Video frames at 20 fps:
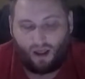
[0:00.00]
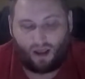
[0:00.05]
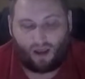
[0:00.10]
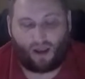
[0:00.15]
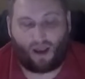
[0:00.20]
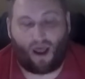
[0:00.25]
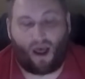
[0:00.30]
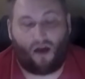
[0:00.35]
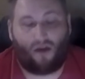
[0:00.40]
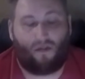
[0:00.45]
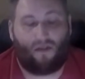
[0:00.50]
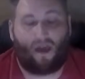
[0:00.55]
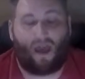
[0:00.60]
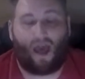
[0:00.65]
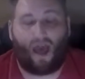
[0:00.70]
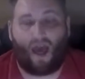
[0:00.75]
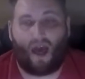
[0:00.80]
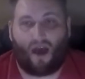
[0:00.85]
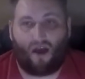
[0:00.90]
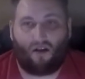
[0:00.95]
Now, they
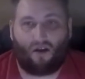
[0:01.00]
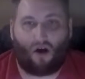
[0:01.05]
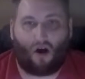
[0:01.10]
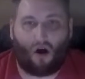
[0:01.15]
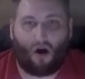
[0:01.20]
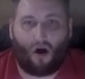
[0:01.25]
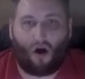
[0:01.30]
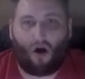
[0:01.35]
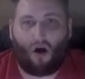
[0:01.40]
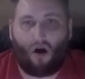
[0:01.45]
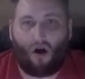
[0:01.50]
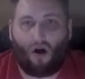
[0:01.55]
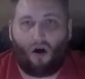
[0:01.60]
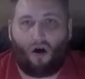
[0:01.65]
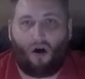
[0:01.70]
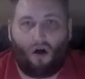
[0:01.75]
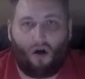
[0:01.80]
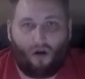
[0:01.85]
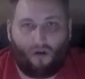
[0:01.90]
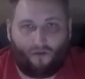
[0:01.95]
had
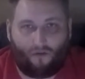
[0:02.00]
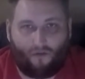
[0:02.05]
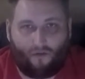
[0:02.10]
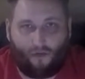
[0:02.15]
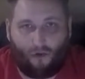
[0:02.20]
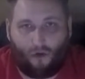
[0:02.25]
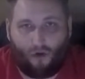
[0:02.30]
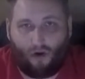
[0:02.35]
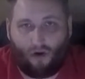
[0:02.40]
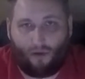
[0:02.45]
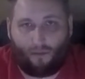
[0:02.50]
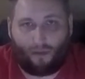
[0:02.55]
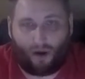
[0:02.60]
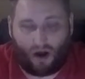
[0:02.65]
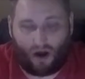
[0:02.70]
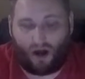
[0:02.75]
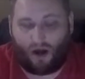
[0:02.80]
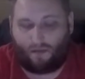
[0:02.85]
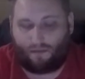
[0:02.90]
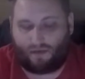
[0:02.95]
all 4
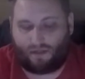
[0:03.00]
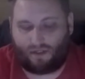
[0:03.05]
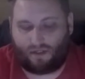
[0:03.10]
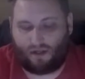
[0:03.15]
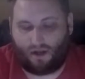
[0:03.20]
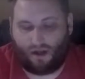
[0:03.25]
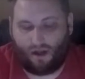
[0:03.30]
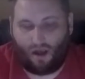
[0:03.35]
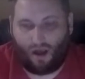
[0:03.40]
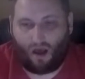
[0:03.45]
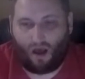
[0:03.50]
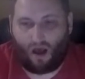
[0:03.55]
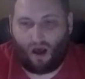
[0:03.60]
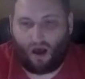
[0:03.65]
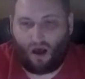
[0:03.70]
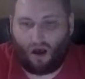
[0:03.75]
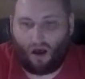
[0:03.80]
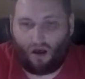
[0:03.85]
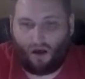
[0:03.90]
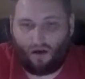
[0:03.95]
pops
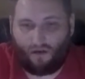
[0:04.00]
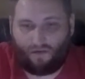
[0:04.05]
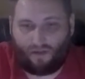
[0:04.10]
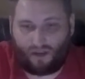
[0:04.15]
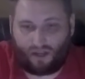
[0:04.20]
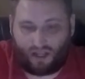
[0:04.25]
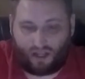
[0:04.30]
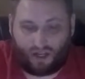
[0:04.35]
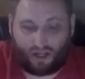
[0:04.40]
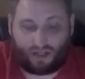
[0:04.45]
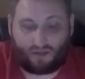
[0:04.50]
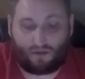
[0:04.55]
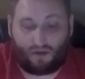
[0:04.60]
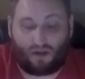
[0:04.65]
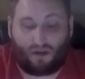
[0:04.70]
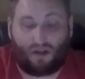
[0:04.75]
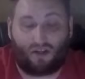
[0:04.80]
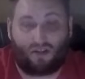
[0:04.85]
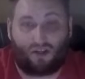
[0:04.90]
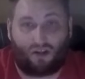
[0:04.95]
of the Teenage
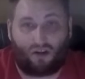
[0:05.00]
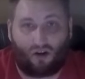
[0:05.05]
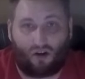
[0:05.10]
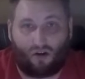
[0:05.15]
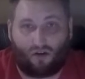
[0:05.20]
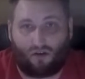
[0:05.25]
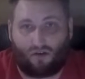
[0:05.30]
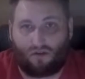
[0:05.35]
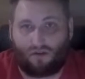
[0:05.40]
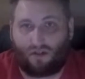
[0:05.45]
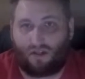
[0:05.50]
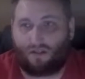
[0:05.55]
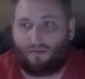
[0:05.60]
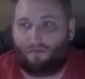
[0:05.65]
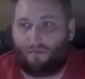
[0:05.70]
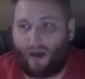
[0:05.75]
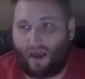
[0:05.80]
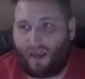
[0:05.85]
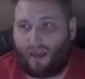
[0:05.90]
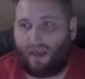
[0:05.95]
Mutant Ninja Turtles. It's
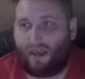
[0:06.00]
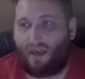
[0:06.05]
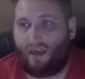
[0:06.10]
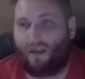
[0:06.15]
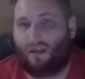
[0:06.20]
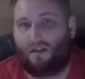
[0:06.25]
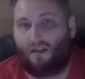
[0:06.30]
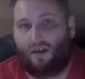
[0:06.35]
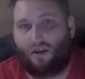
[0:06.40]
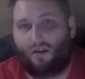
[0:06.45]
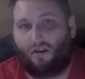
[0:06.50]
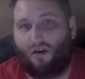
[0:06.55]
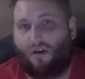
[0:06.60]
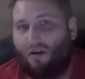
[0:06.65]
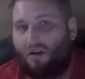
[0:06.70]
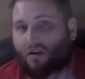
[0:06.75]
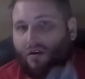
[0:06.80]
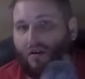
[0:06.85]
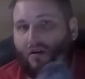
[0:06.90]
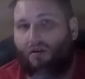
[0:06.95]
Mikey,
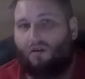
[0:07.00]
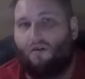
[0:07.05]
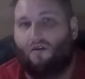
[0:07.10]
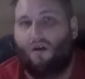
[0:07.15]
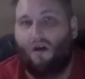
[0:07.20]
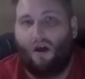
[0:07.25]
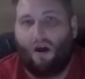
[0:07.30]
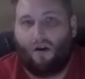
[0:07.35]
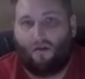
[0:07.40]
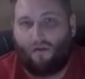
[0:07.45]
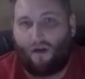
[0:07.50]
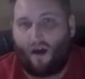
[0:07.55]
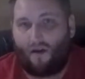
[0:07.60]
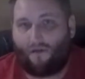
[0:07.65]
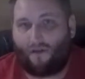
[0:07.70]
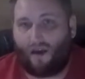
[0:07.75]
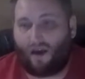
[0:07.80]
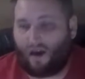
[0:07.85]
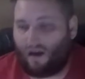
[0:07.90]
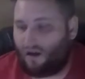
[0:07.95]
Leonardo,
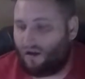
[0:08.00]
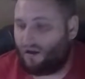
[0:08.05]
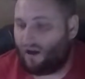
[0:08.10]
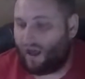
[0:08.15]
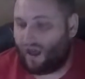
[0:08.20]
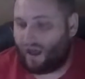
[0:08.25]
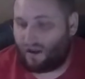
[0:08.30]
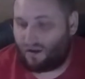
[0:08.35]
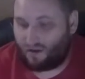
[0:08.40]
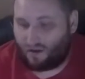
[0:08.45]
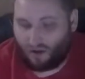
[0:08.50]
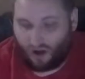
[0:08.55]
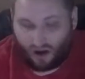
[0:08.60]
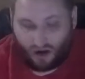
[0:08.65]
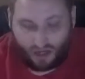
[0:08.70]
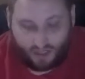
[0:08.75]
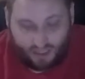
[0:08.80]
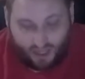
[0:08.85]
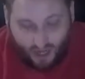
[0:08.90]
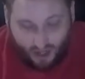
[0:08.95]
Raphael, and
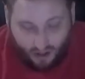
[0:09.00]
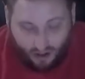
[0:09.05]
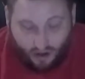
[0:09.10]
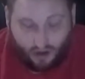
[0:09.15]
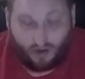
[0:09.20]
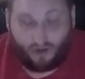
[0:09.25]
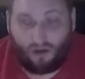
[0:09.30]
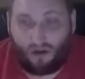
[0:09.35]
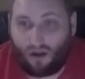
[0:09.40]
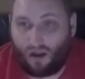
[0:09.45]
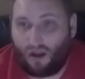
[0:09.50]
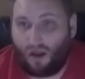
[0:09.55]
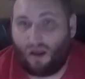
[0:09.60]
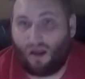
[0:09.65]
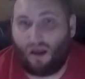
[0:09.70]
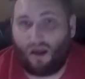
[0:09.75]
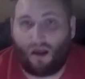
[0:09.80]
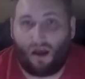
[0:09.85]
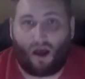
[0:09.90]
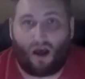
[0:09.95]
Donatello
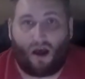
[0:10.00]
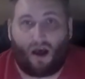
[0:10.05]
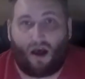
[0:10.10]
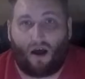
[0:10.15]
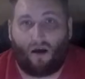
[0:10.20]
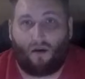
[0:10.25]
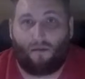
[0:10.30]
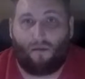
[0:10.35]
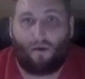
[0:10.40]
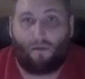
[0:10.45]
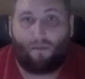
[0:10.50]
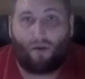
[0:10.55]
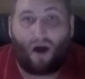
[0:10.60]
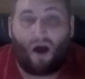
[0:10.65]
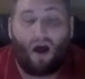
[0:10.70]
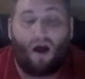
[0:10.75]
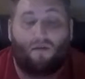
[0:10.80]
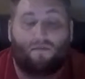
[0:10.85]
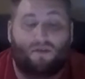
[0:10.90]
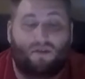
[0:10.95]

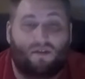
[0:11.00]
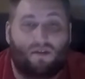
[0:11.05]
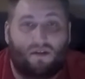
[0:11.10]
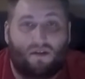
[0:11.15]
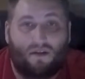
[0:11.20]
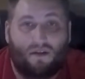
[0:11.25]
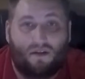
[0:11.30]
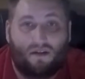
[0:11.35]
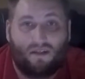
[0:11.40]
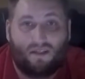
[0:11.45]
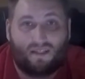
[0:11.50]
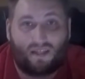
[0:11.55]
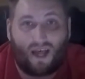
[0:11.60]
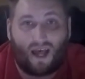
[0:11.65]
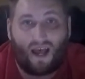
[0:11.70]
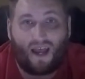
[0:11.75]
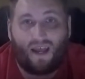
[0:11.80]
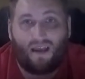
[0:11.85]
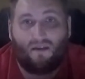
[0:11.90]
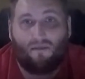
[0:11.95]
pops,
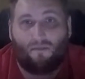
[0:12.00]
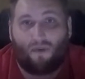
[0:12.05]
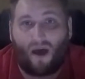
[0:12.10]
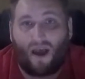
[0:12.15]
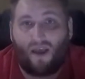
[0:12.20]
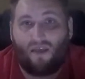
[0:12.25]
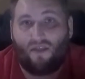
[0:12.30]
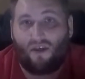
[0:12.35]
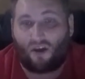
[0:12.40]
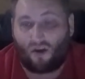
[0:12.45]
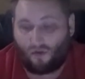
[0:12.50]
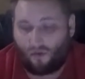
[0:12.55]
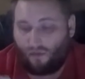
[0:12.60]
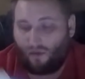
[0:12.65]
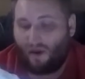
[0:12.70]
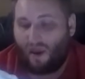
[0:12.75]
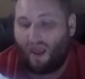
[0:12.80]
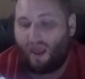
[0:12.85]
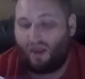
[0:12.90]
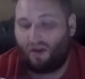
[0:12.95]
signed by the
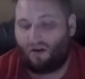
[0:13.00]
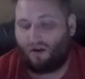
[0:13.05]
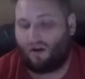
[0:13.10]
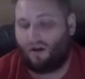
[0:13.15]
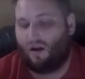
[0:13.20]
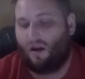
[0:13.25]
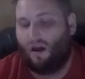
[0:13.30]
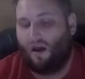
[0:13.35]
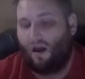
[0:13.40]
creator